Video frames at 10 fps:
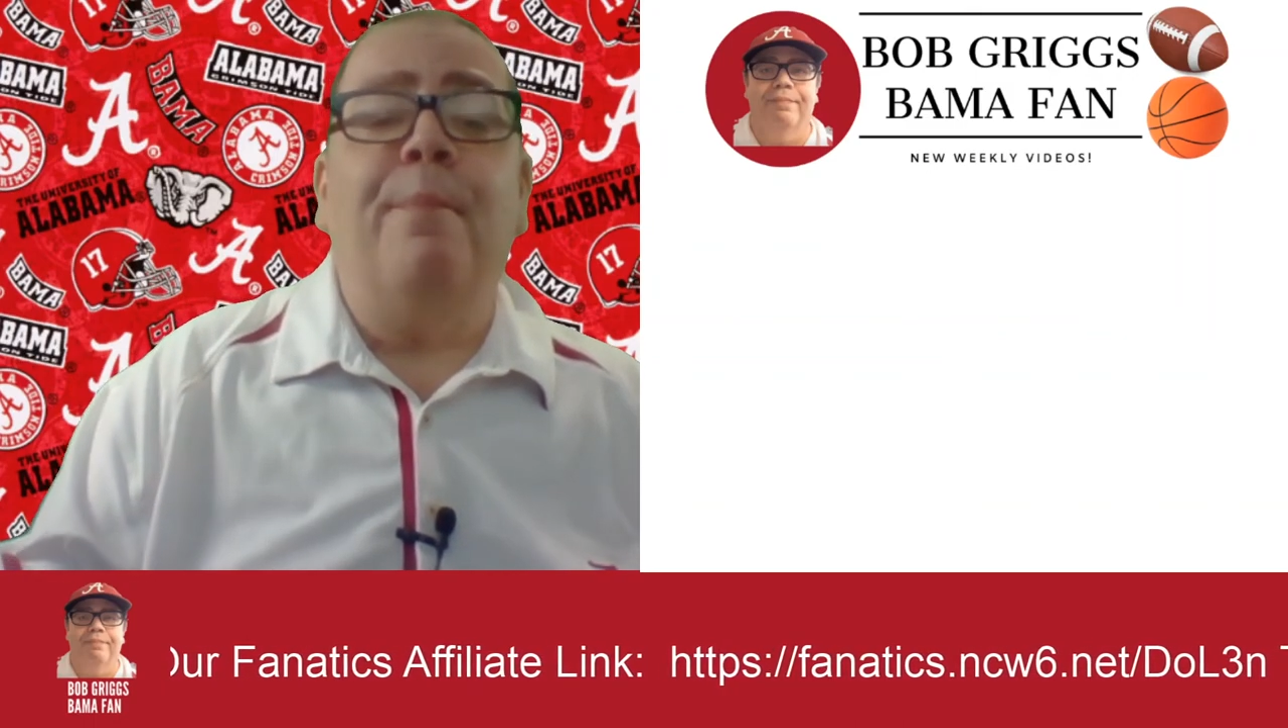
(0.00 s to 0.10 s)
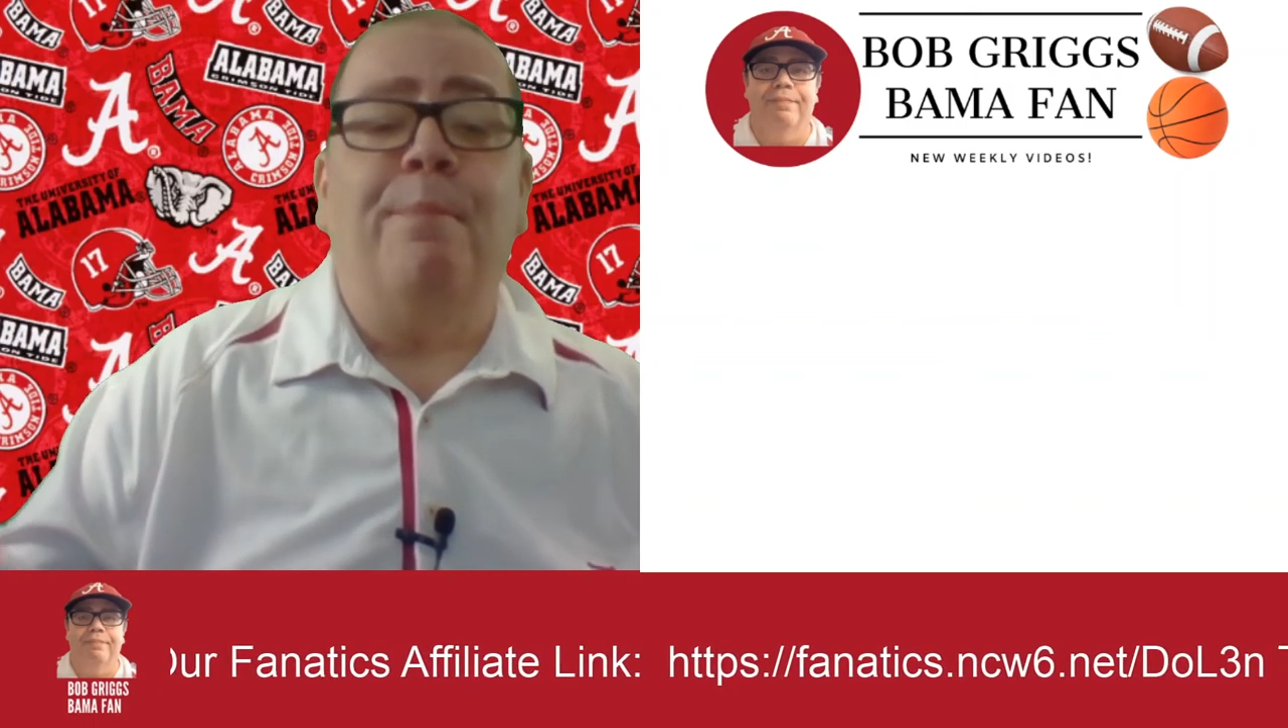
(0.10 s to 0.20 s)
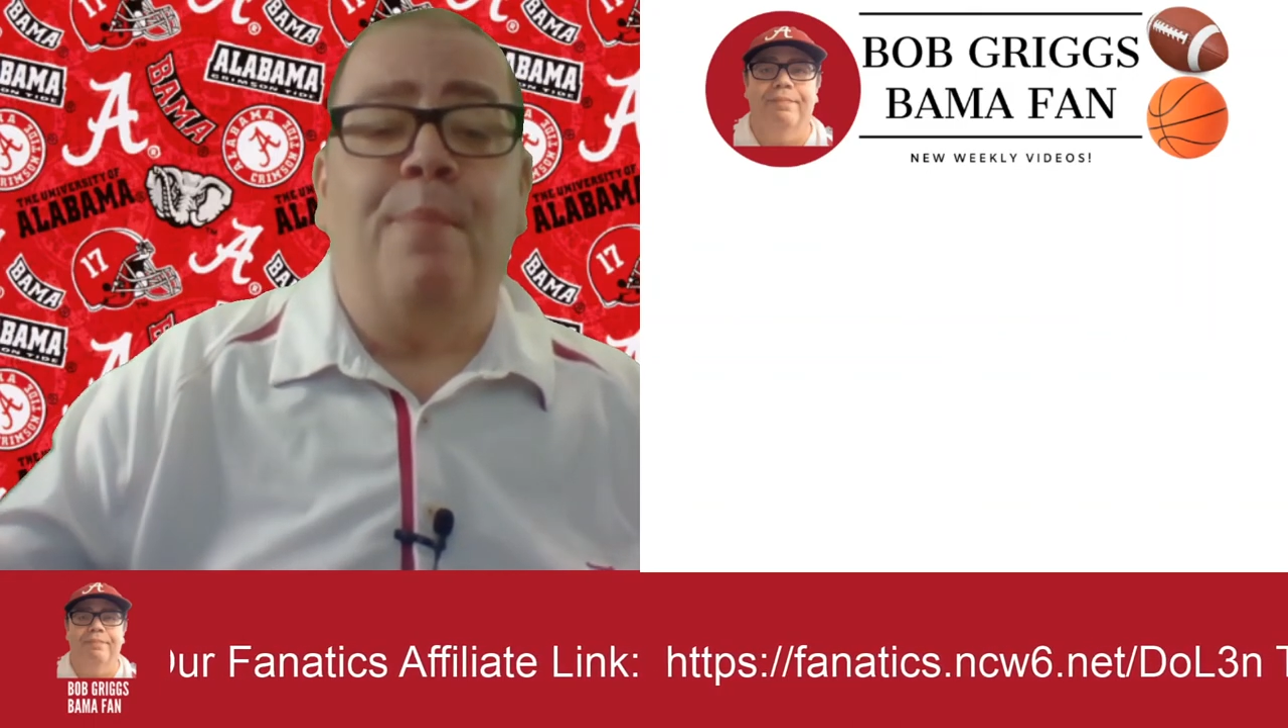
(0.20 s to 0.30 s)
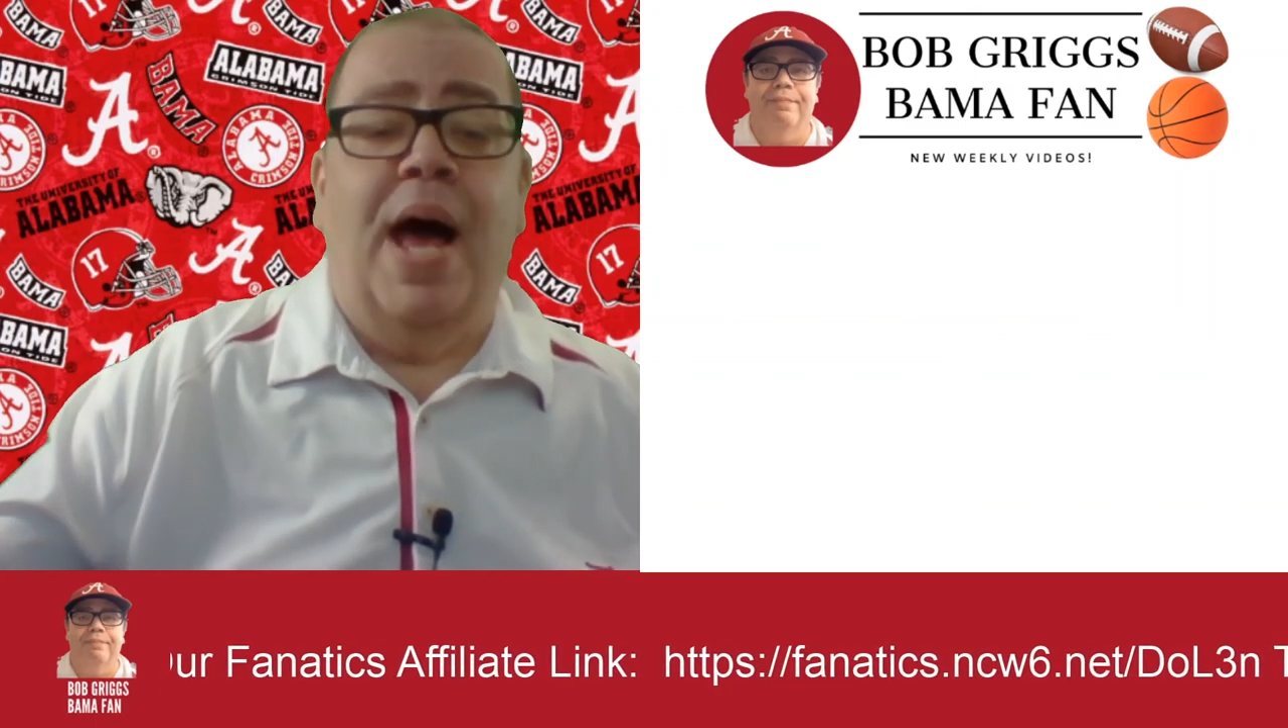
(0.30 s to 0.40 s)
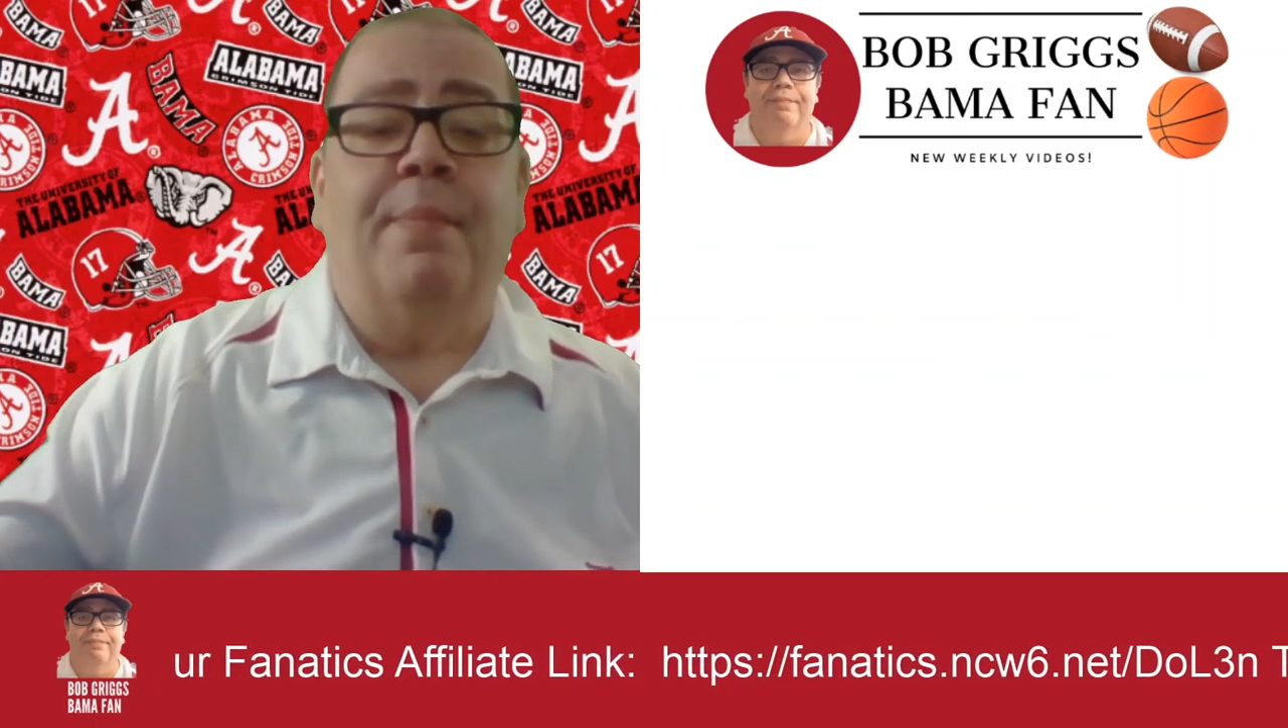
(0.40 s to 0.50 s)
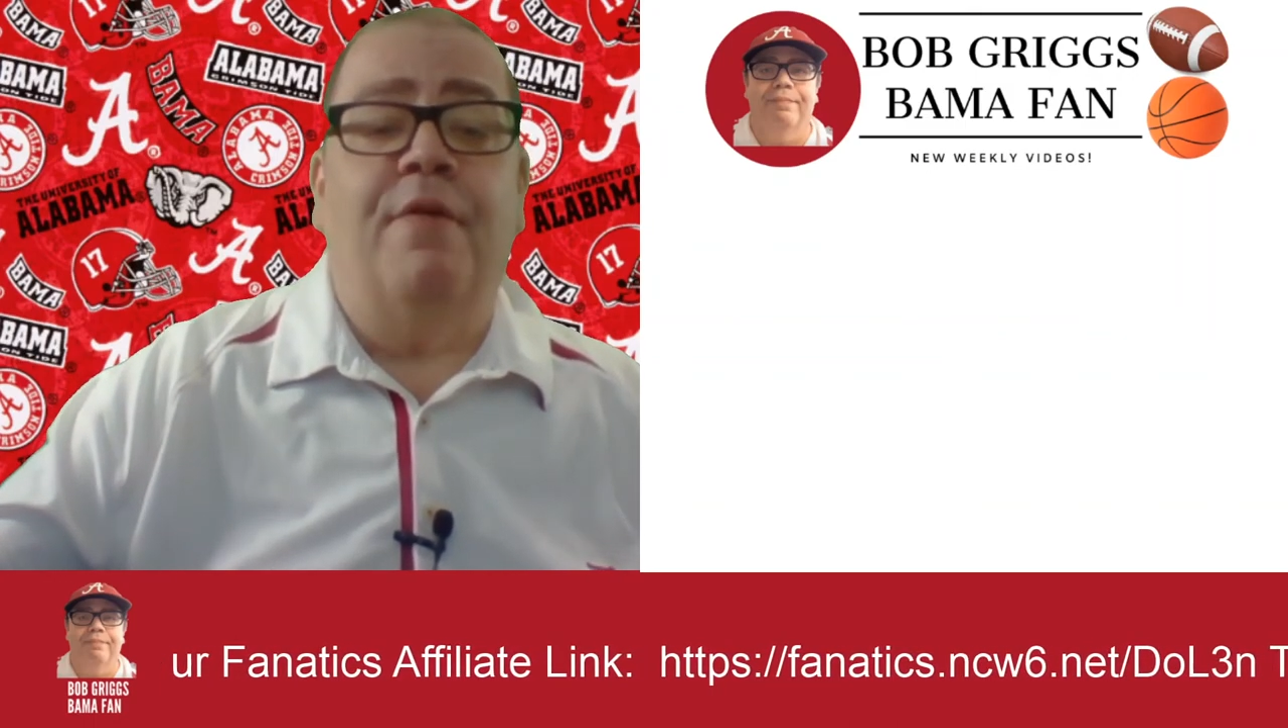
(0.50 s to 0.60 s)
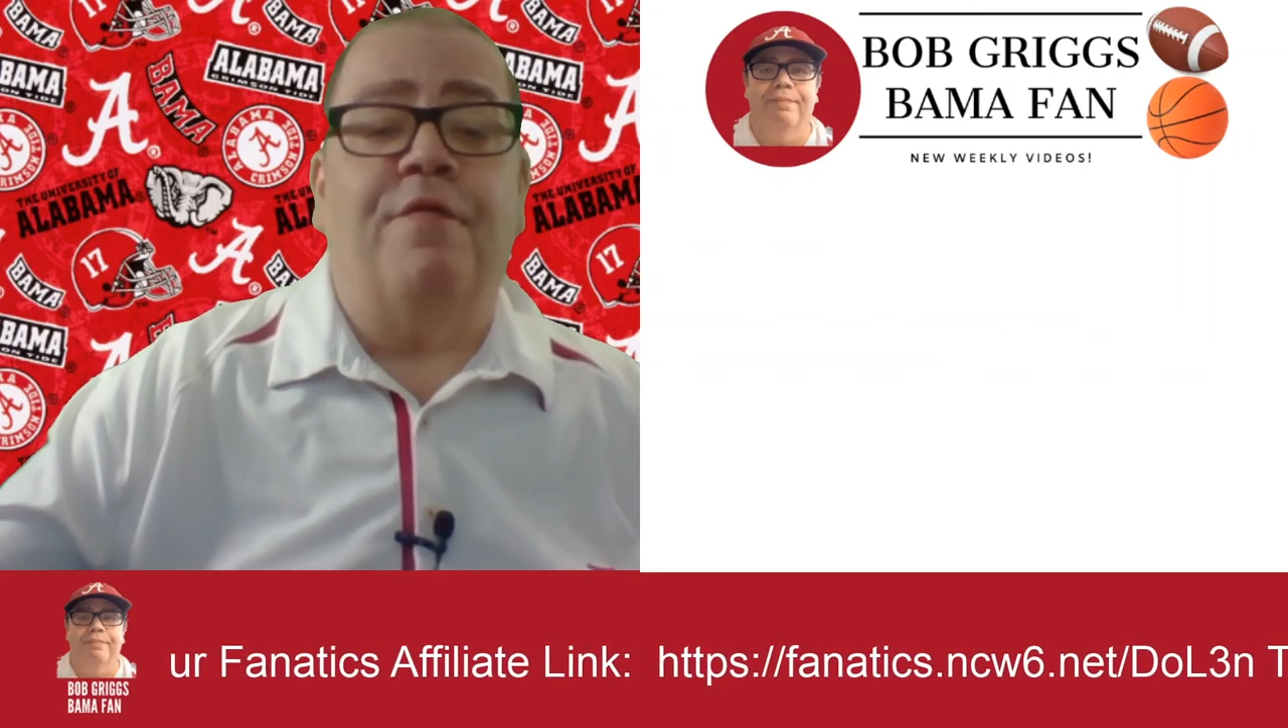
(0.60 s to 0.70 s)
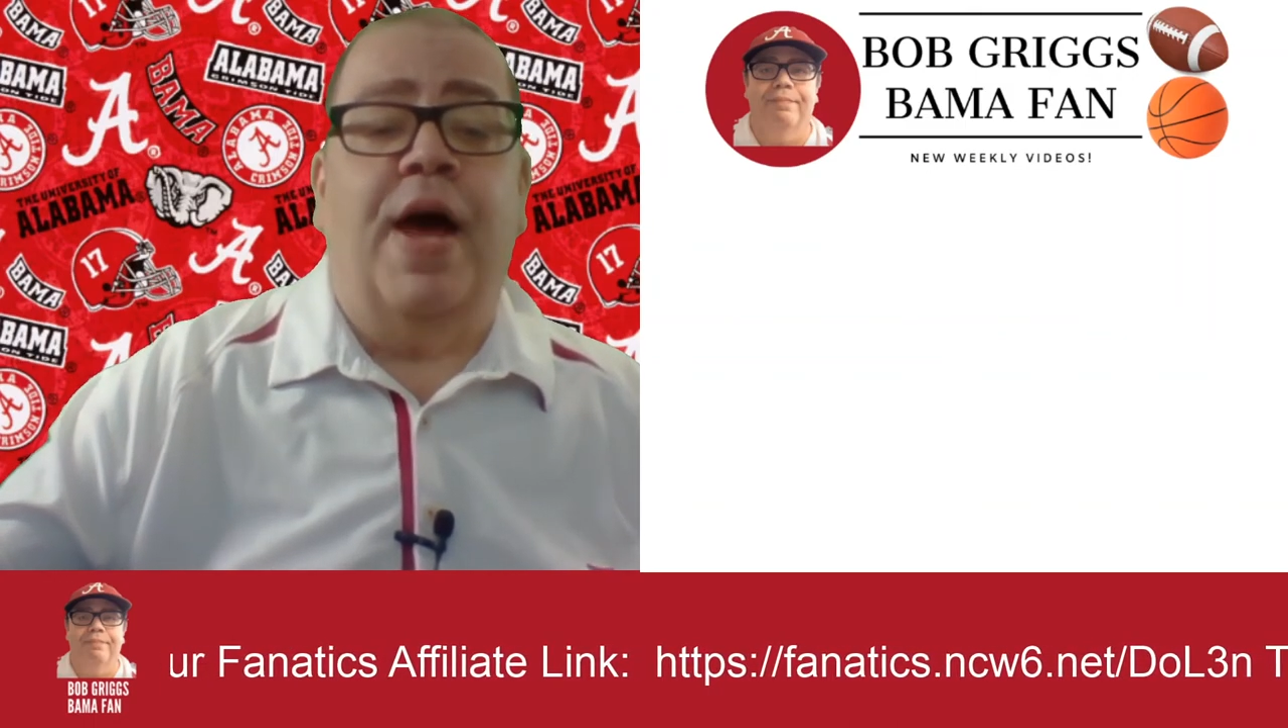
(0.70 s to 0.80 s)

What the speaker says: Bama